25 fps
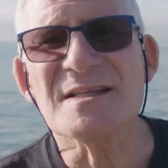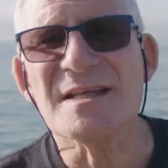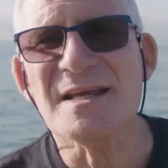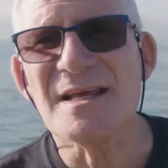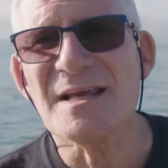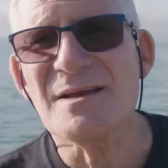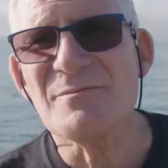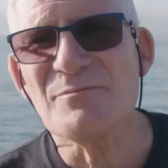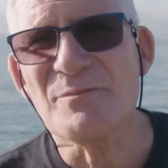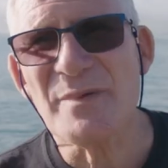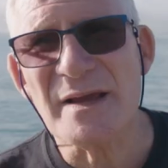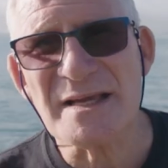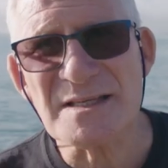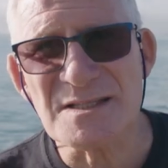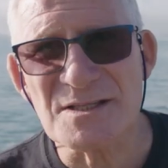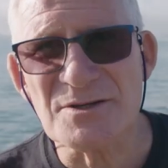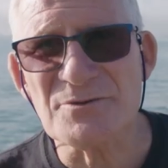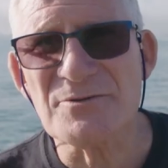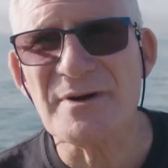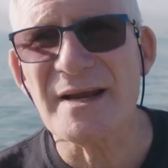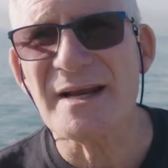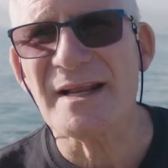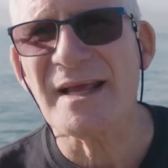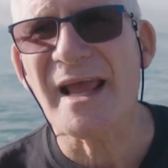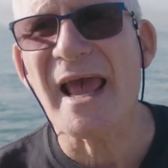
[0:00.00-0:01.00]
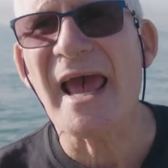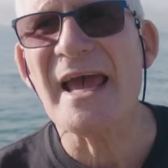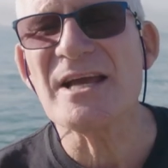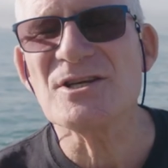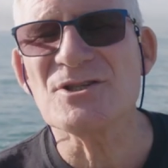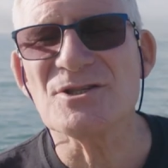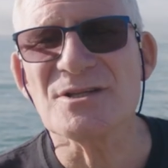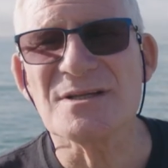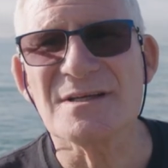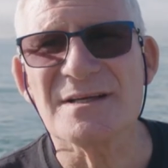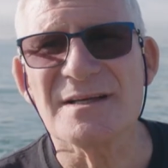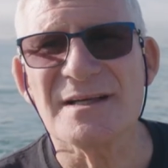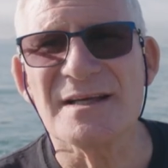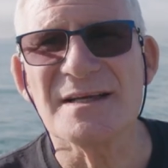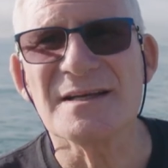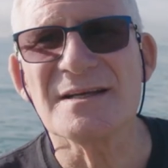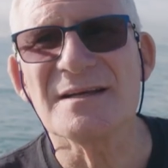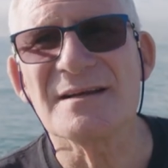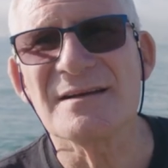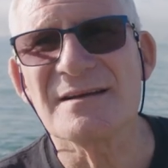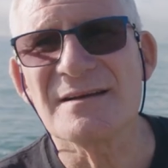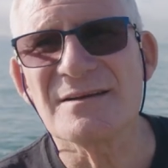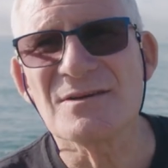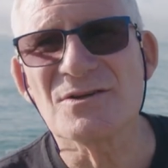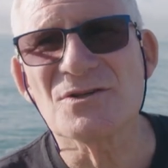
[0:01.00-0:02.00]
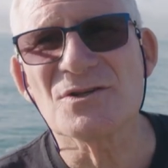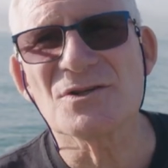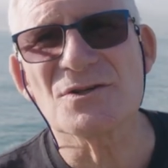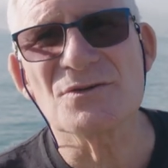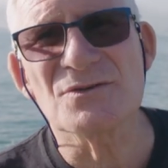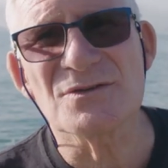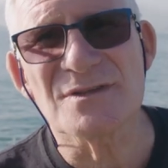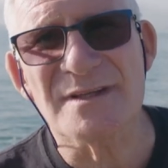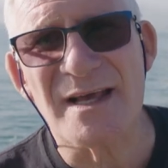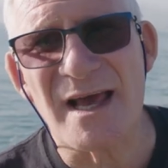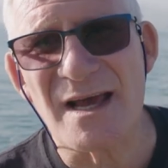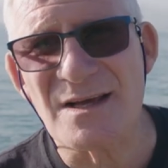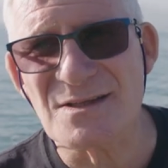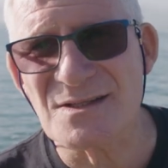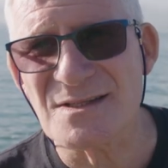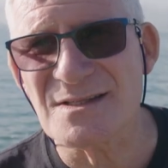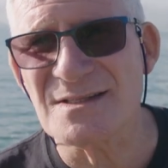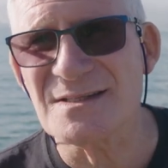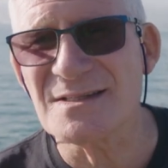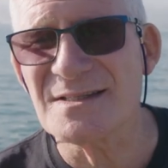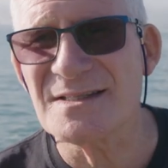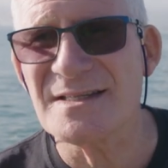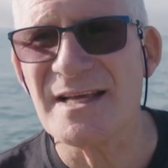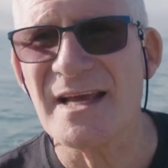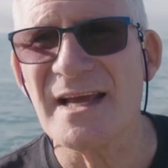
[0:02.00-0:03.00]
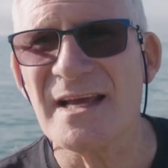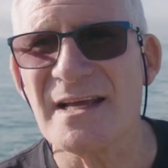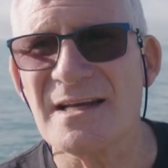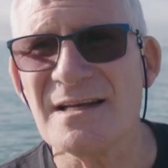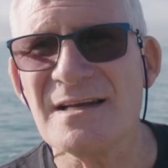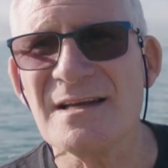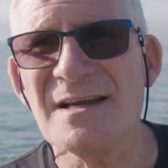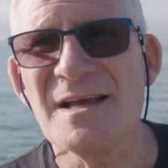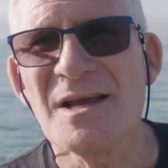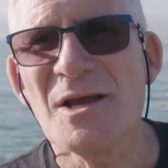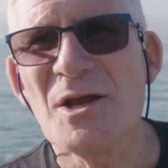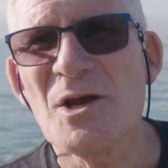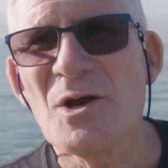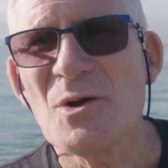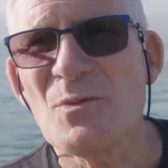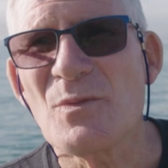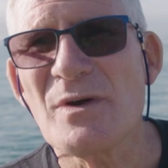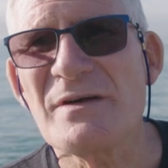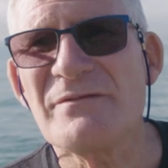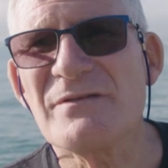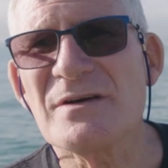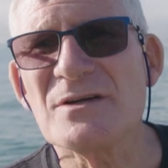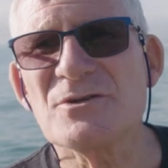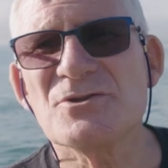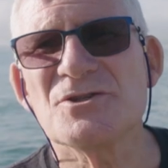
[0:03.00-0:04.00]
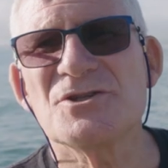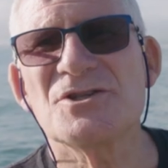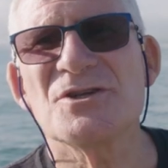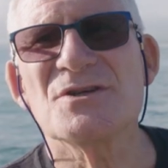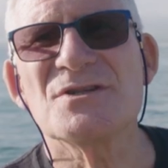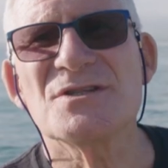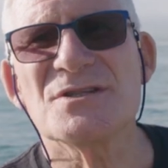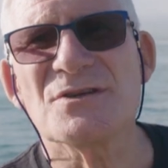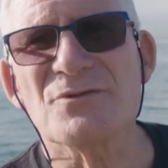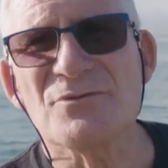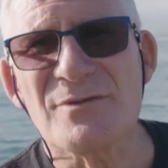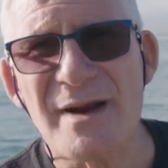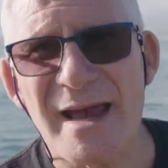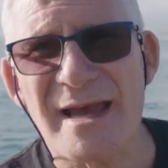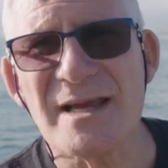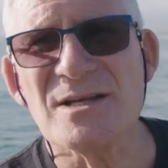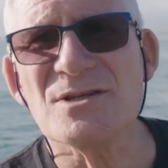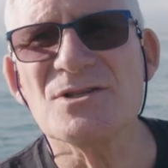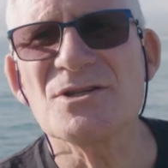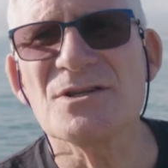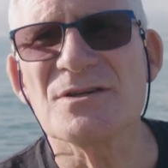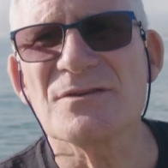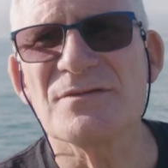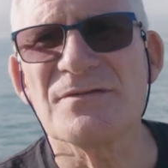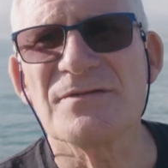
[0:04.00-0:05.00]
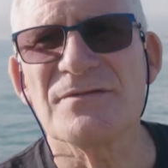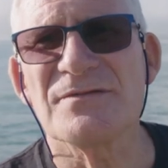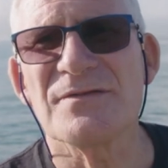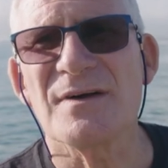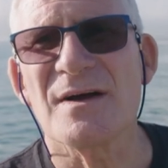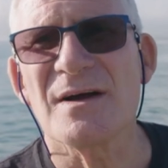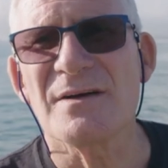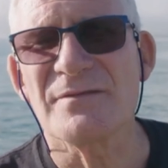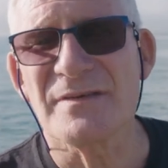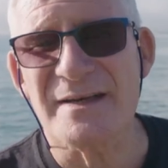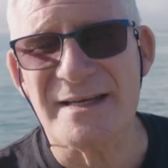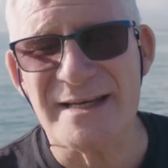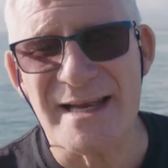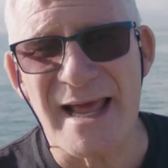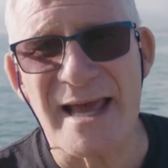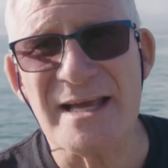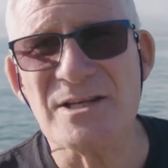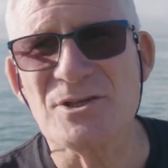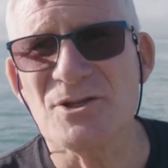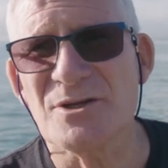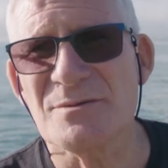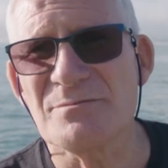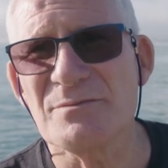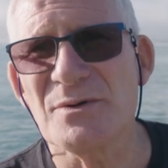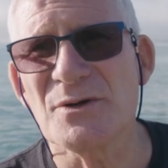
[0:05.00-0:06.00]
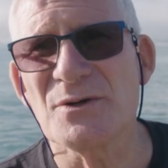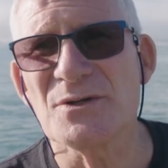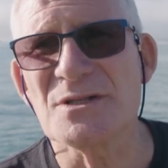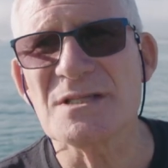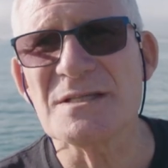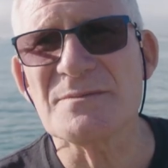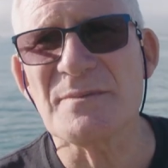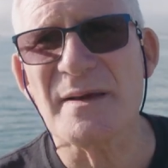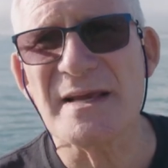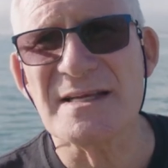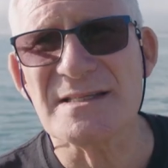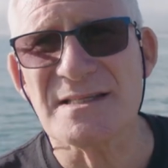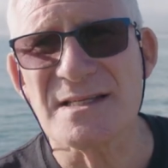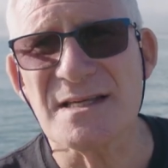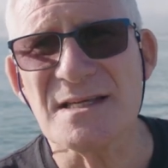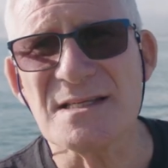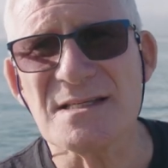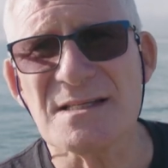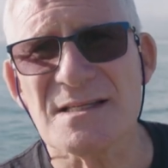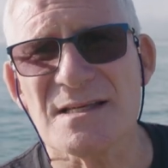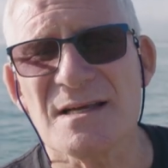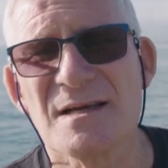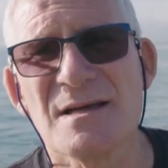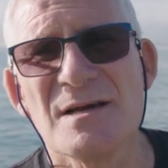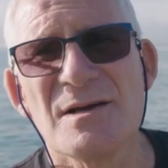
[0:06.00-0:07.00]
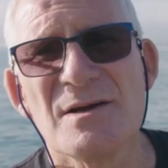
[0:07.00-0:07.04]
the pest eradication in 2010, we've introduced a range of, of endangered bird species